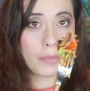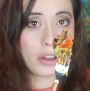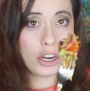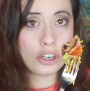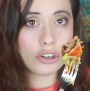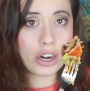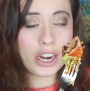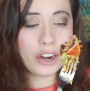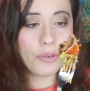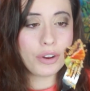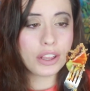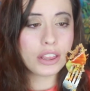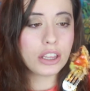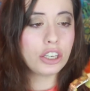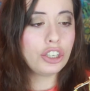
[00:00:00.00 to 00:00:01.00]
I'm gonna try it
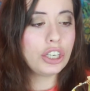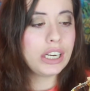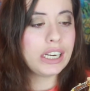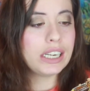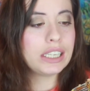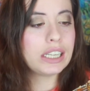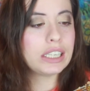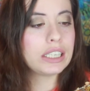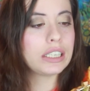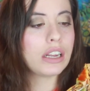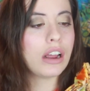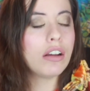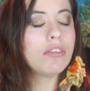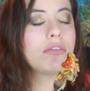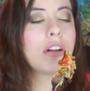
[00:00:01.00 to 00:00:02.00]
with the cheese and
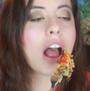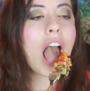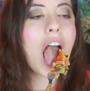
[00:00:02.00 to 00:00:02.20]
stuff.